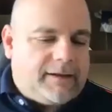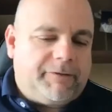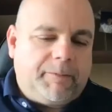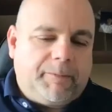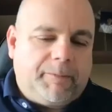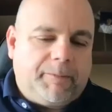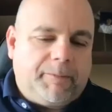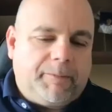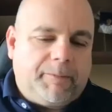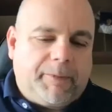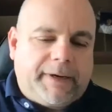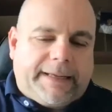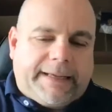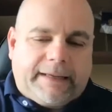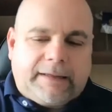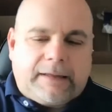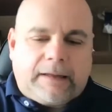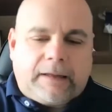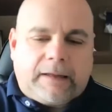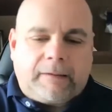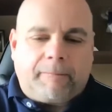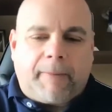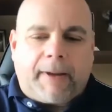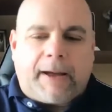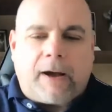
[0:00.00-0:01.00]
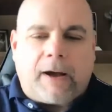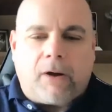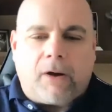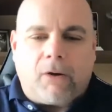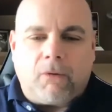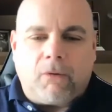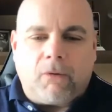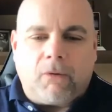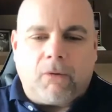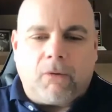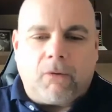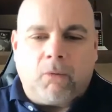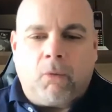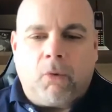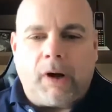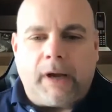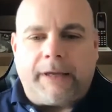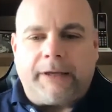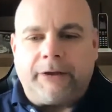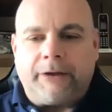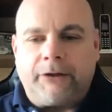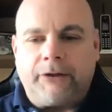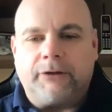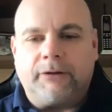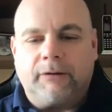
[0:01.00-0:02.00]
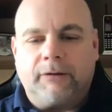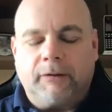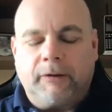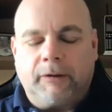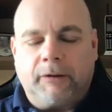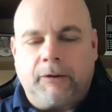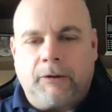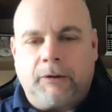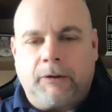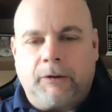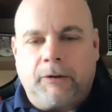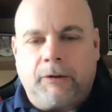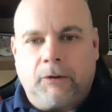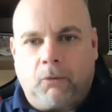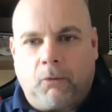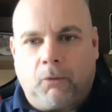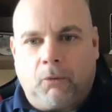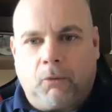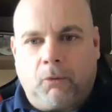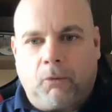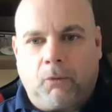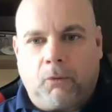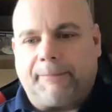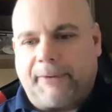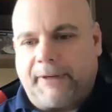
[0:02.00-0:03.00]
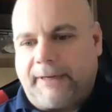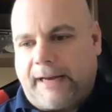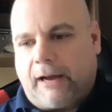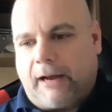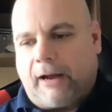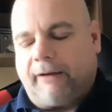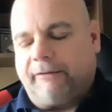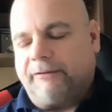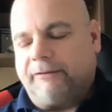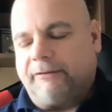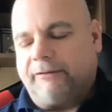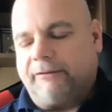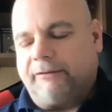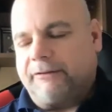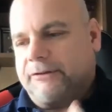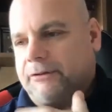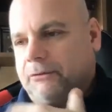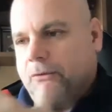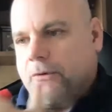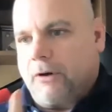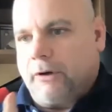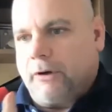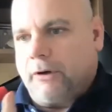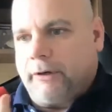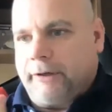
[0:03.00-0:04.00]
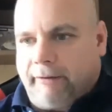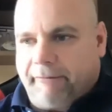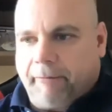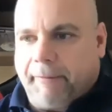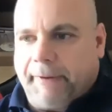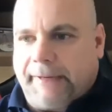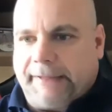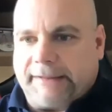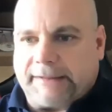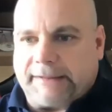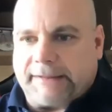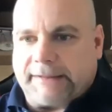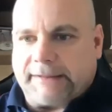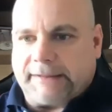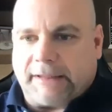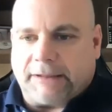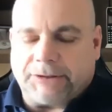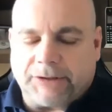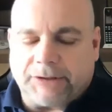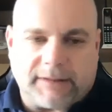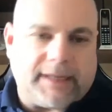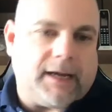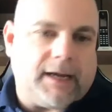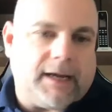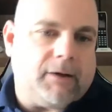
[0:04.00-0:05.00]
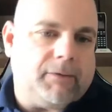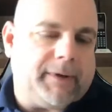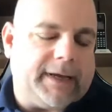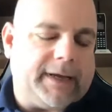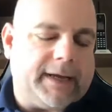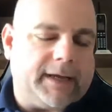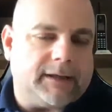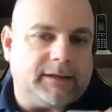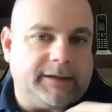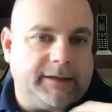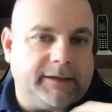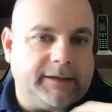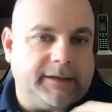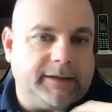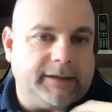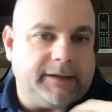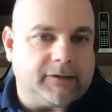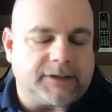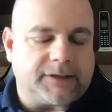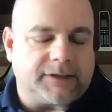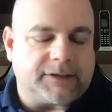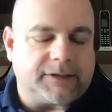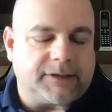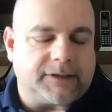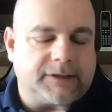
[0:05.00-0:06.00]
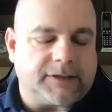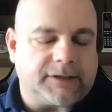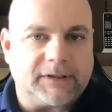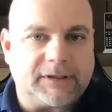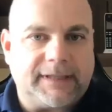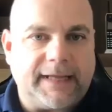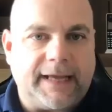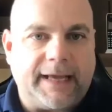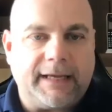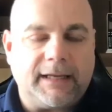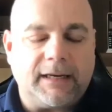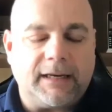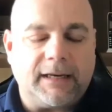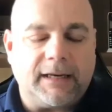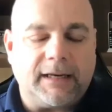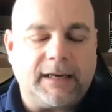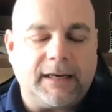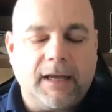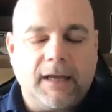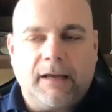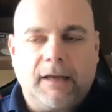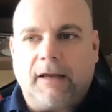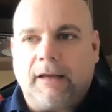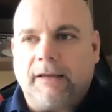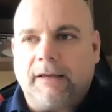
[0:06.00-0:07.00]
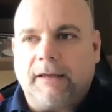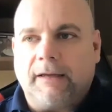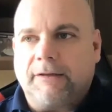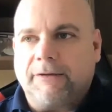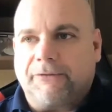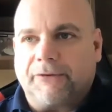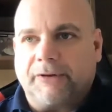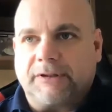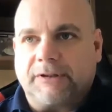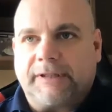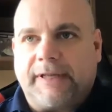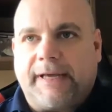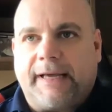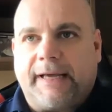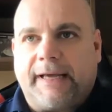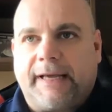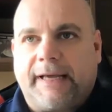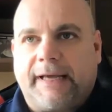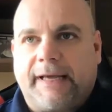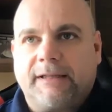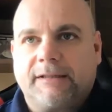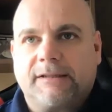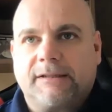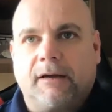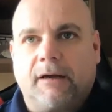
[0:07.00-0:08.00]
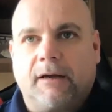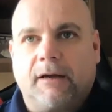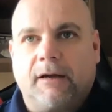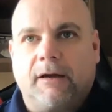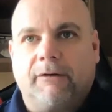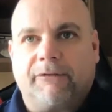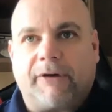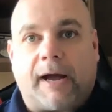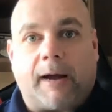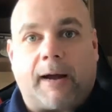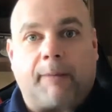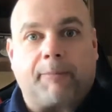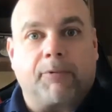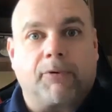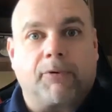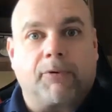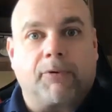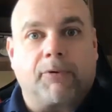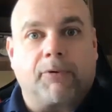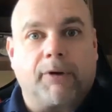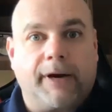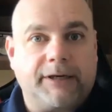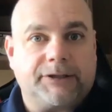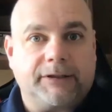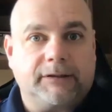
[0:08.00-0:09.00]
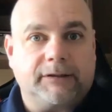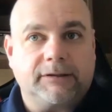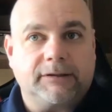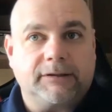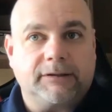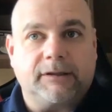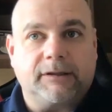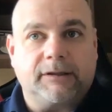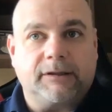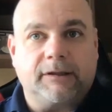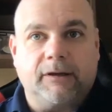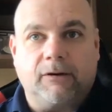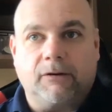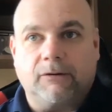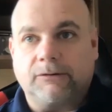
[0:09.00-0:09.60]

everybody about what, what's happening now. Obviously, everybody's on shutdown. We got dealers at different states of operations,